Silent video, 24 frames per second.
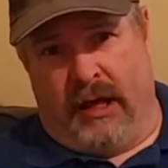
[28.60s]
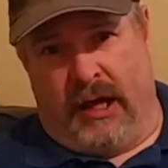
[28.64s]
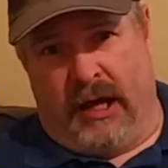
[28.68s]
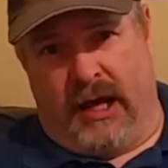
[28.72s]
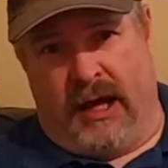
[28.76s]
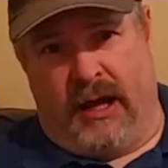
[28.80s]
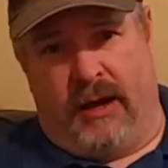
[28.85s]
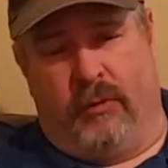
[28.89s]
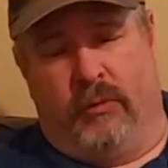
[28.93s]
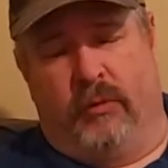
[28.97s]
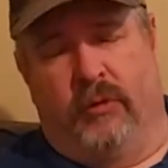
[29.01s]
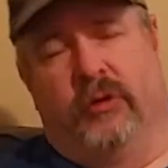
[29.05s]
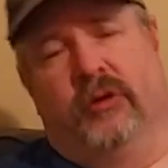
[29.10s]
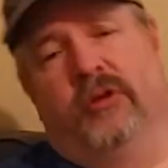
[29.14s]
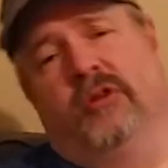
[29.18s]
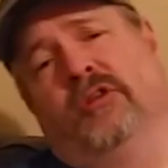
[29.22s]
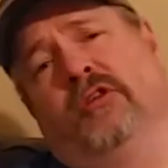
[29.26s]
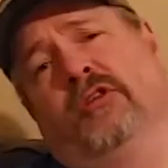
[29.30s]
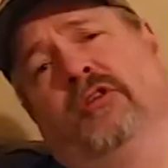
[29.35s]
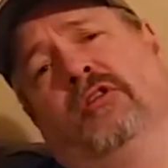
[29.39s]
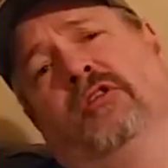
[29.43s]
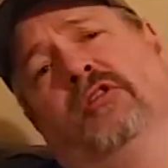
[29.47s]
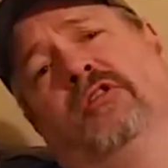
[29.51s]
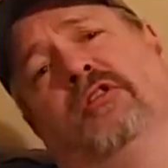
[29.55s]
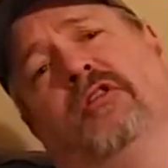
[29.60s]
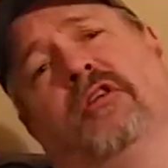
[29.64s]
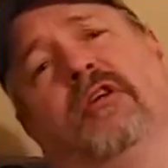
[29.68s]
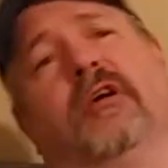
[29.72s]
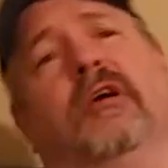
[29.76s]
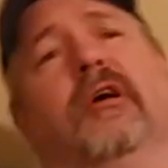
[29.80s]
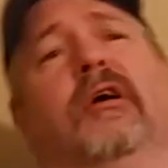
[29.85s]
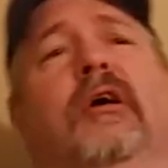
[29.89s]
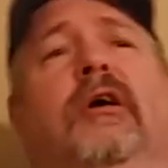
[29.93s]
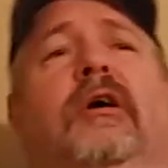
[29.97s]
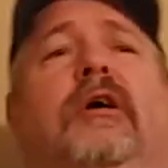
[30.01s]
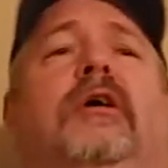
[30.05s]
I was
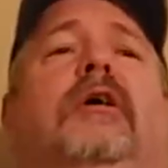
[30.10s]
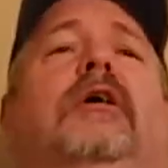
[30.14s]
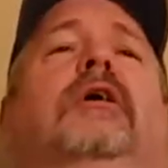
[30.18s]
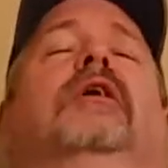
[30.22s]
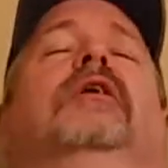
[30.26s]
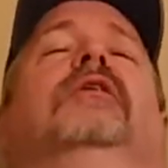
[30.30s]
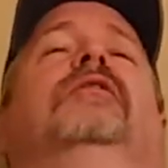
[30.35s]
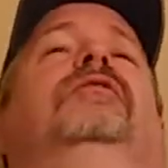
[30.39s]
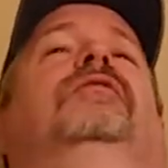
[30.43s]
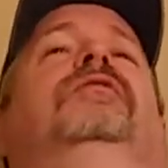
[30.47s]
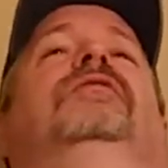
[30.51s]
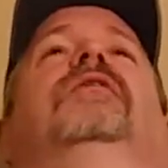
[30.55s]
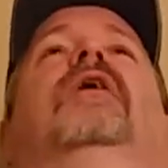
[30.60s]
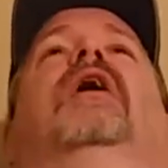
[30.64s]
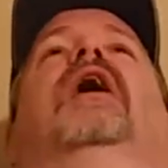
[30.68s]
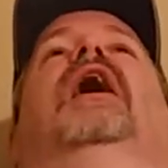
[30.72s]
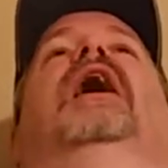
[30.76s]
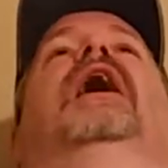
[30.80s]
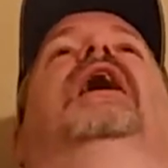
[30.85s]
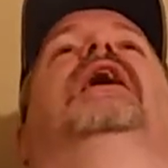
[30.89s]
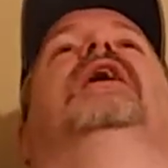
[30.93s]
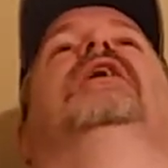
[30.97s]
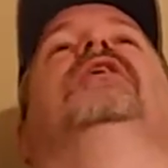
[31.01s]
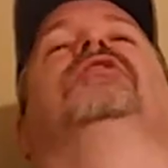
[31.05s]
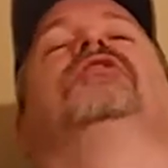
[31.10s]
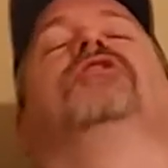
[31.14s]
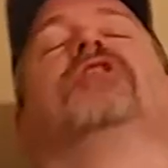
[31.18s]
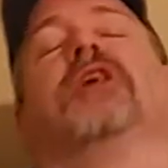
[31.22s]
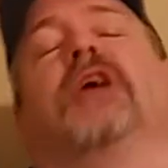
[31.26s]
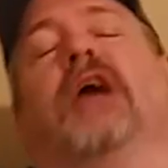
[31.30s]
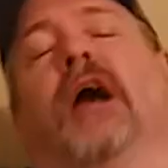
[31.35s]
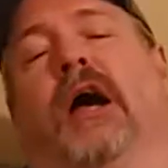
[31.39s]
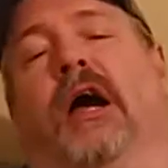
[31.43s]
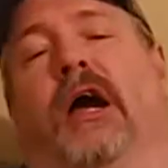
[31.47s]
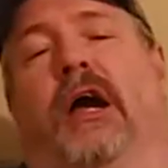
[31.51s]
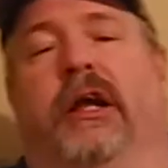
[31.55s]

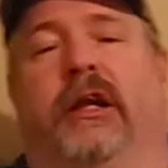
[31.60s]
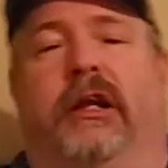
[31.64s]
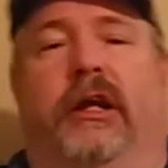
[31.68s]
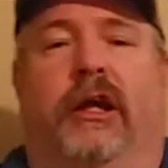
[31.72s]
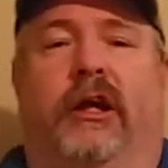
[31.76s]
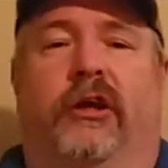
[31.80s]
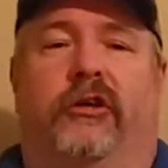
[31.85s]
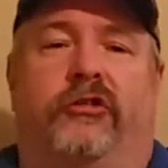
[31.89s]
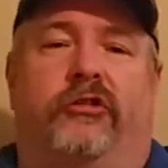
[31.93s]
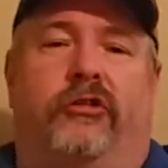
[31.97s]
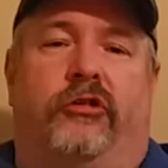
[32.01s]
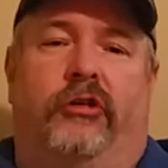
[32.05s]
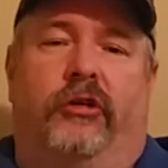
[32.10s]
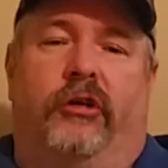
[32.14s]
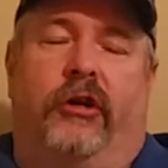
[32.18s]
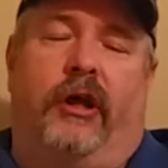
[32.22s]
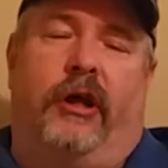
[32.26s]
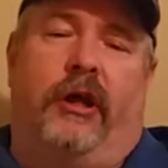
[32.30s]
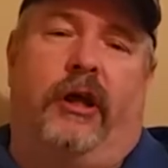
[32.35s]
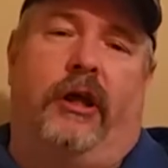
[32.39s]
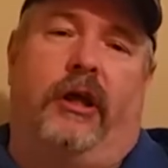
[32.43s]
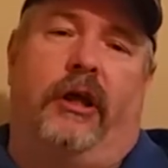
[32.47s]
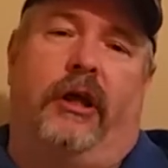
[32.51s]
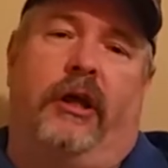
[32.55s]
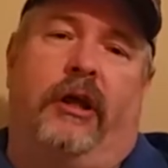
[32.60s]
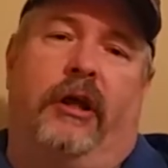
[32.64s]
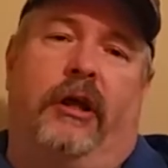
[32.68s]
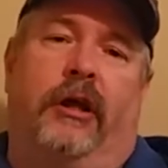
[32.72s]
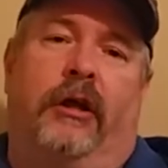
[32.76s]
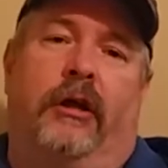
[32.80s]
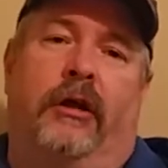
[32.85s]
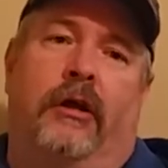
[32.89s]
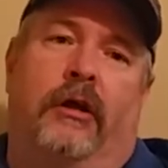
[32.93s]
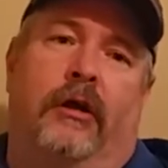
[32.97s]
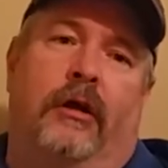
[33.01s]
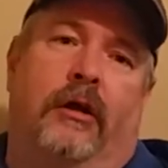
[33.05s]
Hezekiah
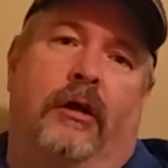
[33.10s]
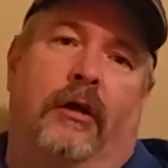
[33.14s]
yesterday